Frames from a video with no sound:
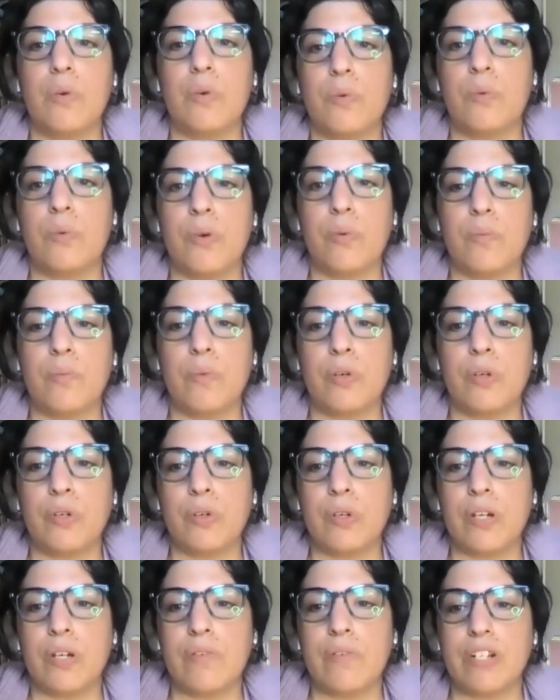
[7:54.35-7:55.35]
unquote
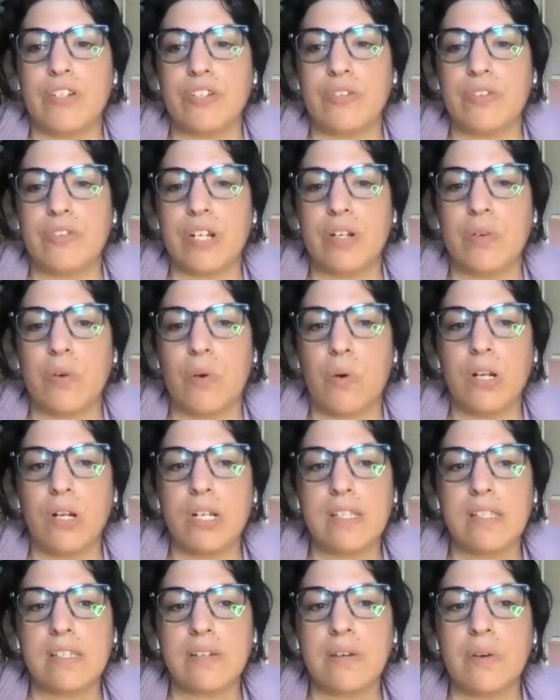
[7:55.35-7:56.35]
Mercury retrograde
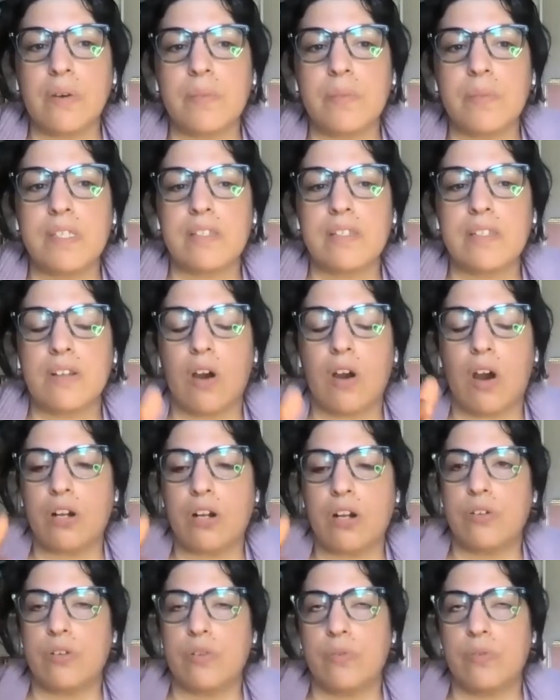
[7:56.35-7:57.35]
horoscopes
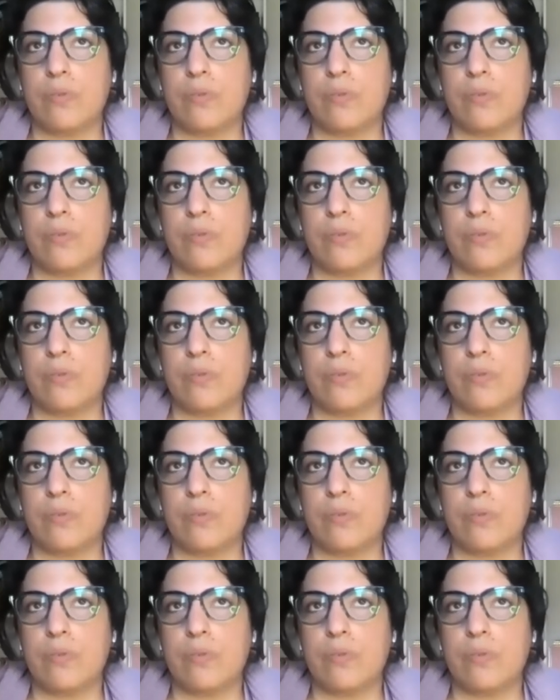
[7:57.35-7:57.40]
are